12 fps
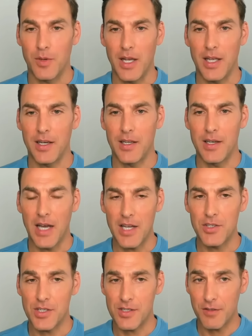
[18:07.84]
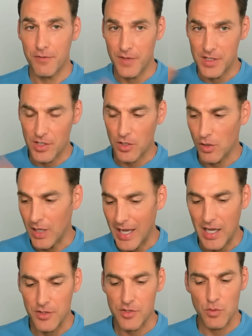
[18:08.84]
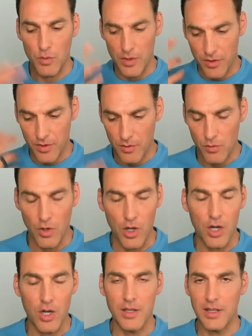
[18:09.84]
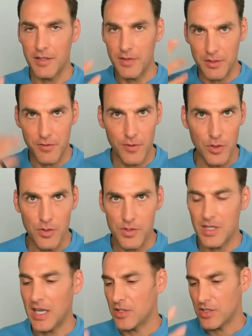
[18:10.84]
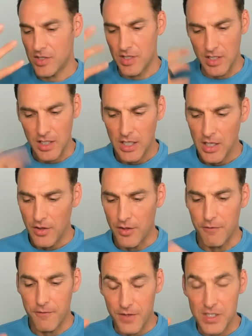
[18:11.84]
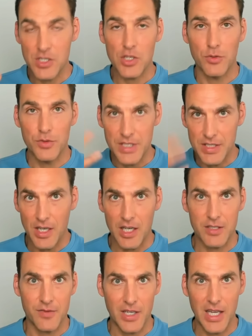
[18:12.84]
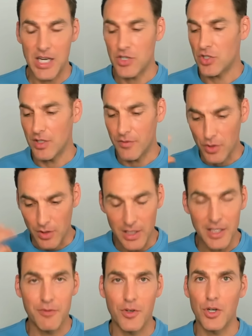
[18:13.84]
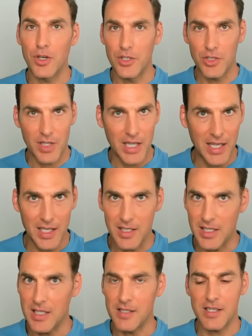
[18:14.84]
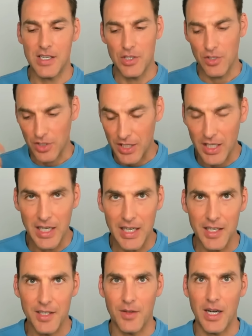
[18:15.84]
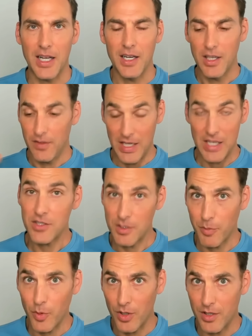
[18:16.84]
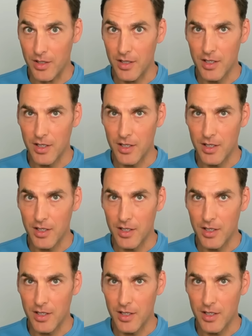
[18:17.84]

Right? Not just the physical house with raw and living foods, not just the physical detoxification of your liver and your kidneys and your gut, right? Mm-hmm. That's important.